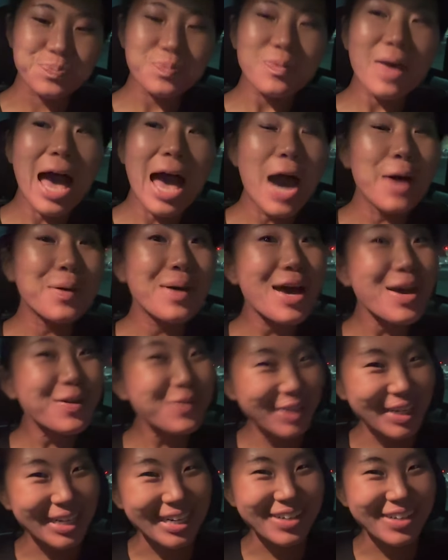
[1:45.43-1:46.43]

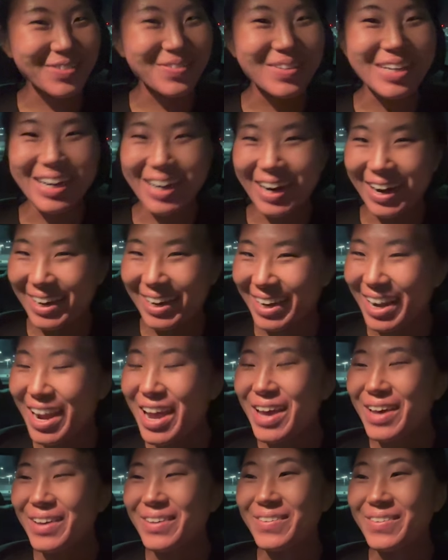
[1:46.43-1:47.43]
However, we are
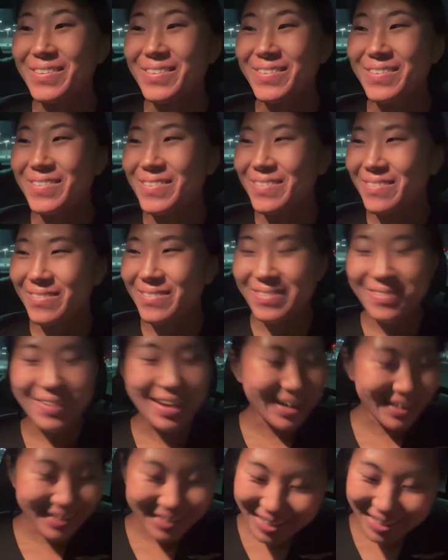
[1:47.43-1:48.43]

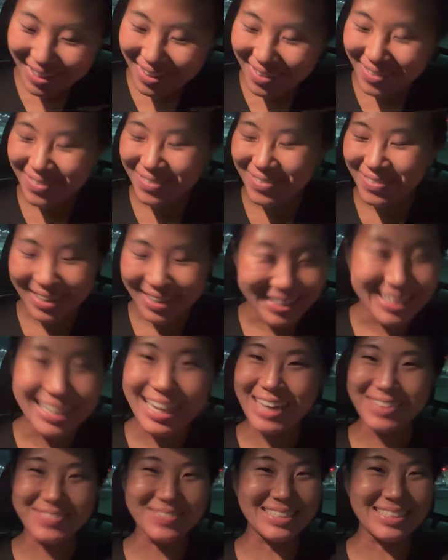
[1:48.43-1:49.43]
very, very
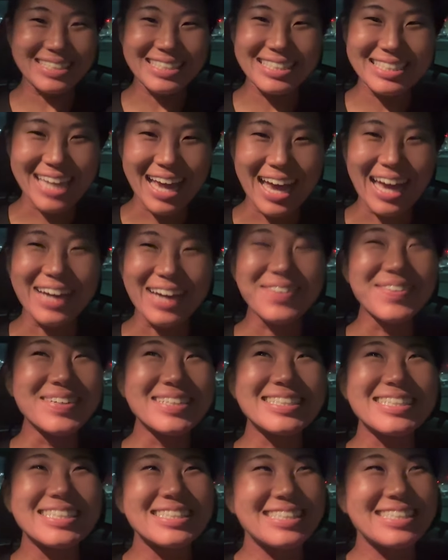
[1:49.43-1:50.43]
empty today,
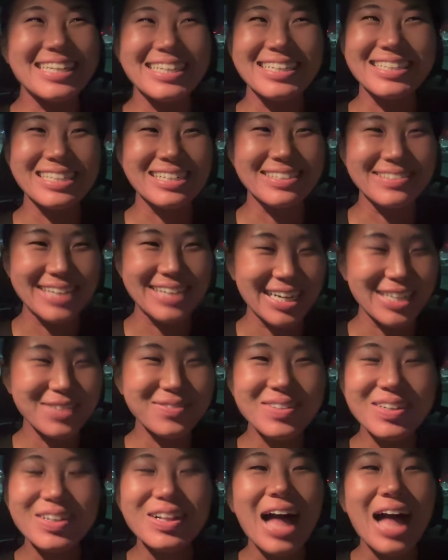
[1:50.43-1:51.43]
which is
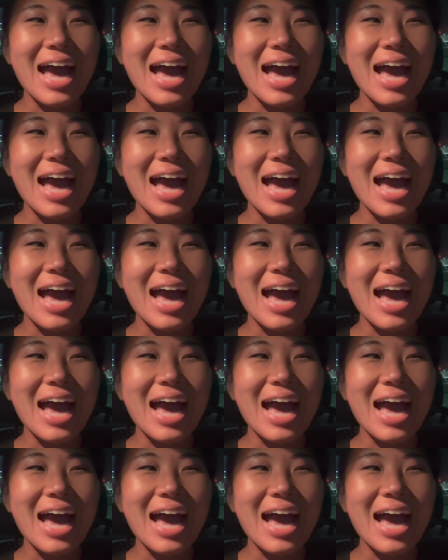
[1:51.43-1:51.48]
incredible.